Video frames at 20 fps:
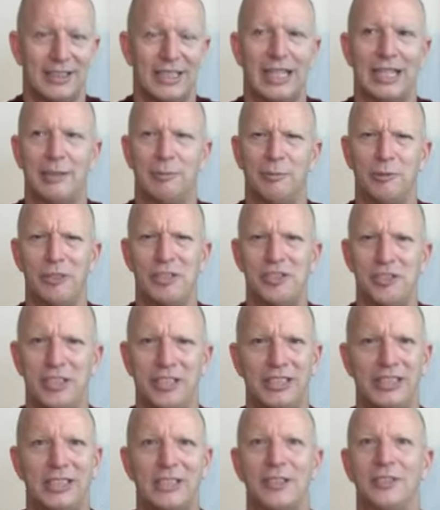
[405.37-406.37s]
I
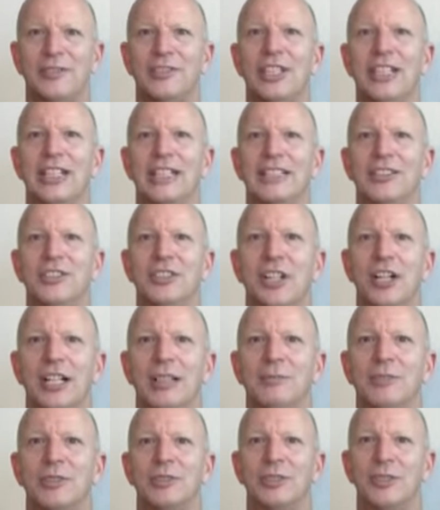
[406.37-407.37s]
appreciate that you've taken
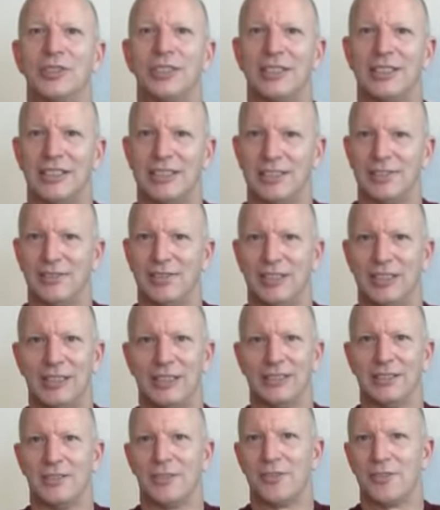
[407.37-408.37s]
time to look at these
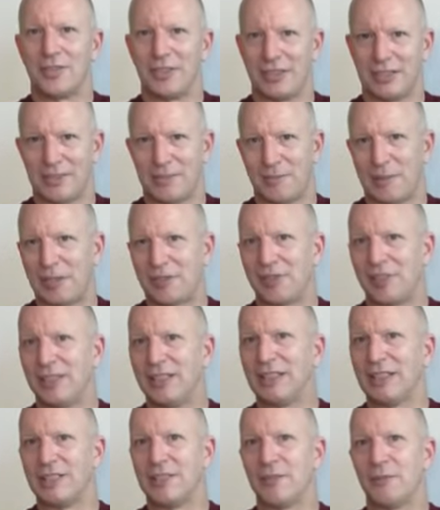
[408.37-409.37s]
videos,
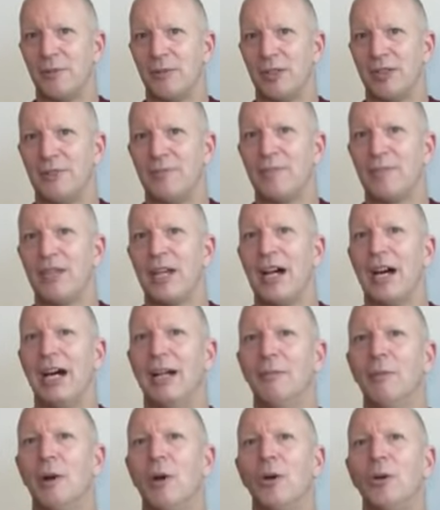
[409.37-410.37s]
especially this one.
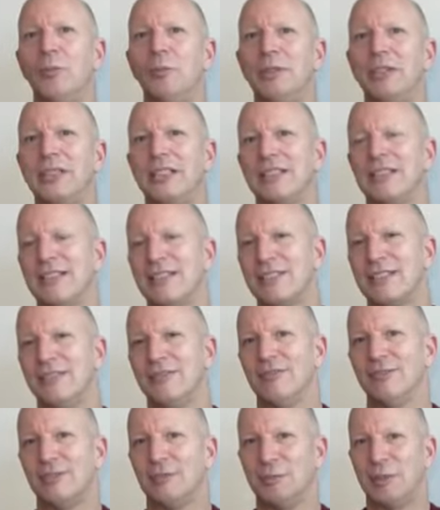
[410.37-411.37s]
I'm hoping that this
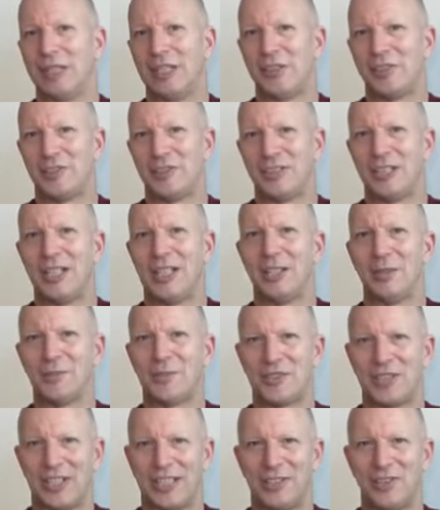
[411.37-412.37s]
information
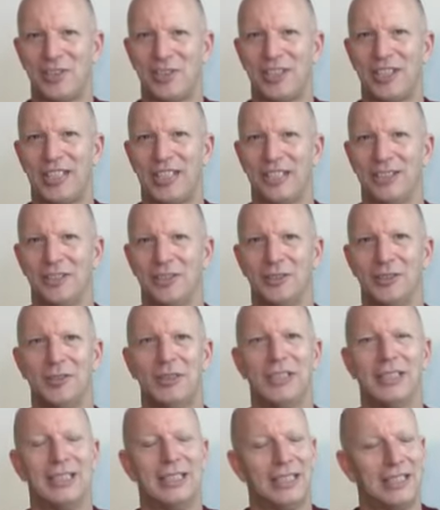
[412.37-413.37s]
helps to educate you.
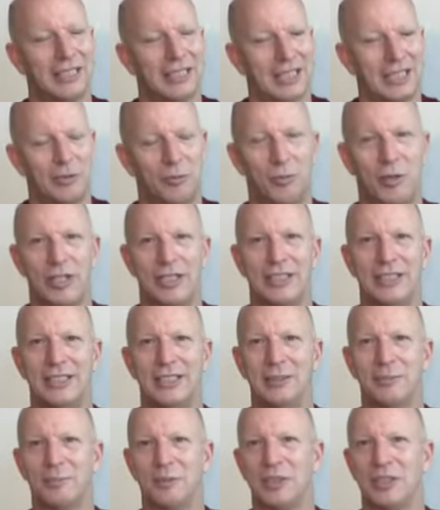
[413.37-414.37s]
I want to
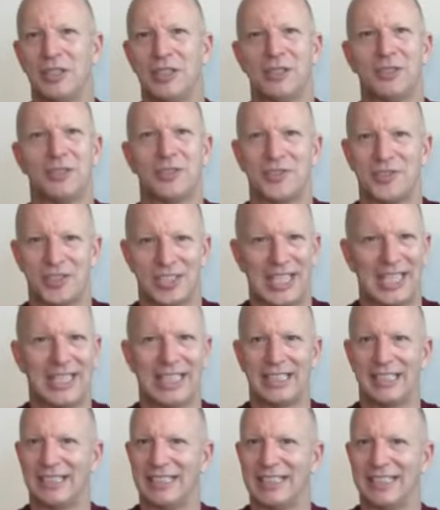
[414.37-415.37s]
help you to
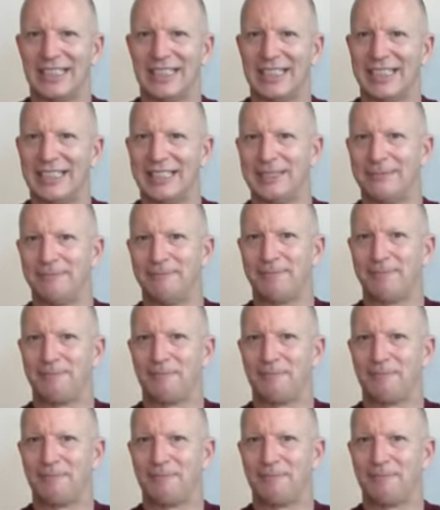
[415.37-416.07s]
understand that